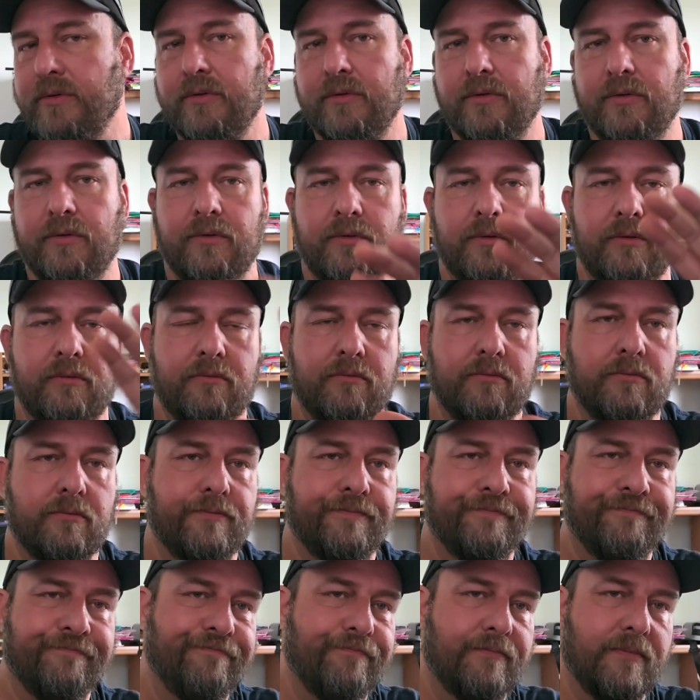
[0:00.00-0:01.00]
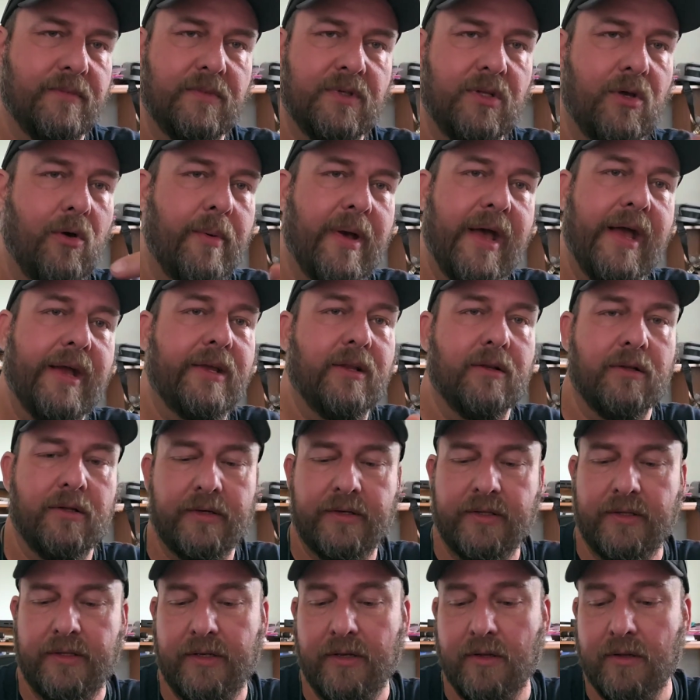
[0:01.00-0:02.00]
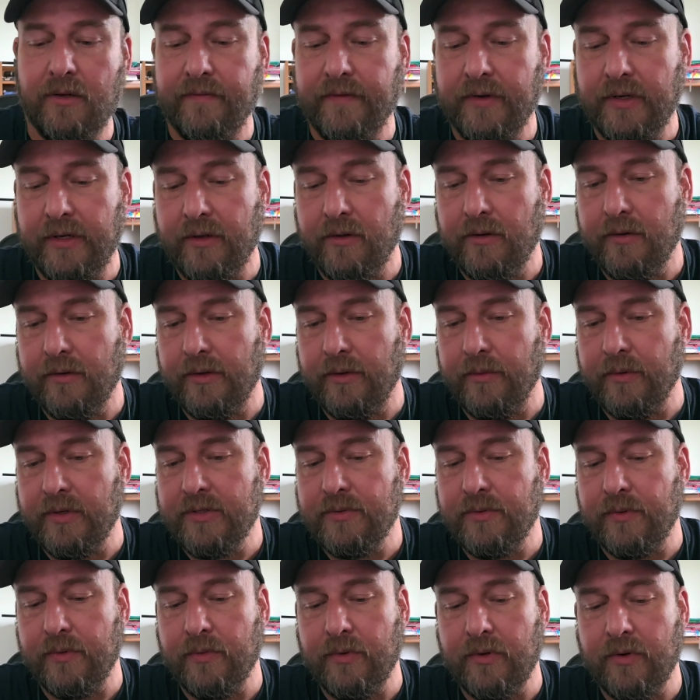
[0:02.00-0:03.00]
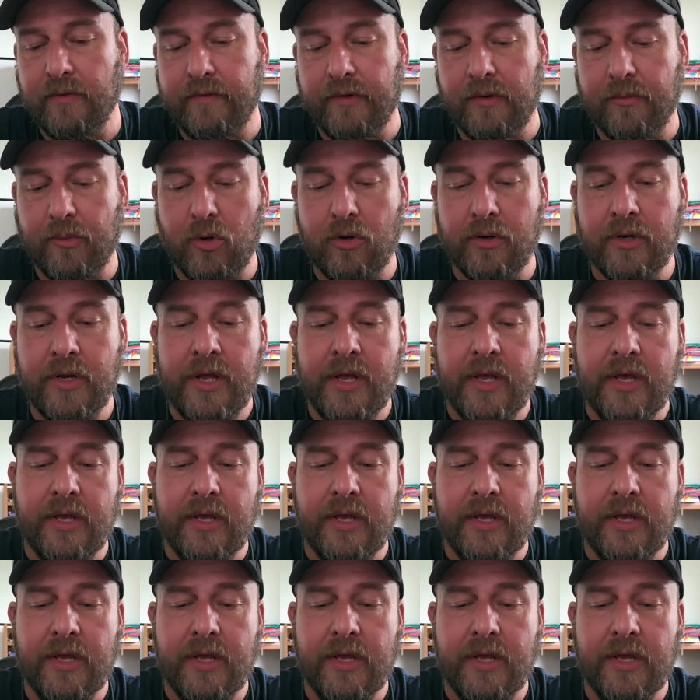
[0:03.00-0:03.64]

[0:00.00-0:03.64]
So you can go back and look at the other video. Anyways, we went over it more.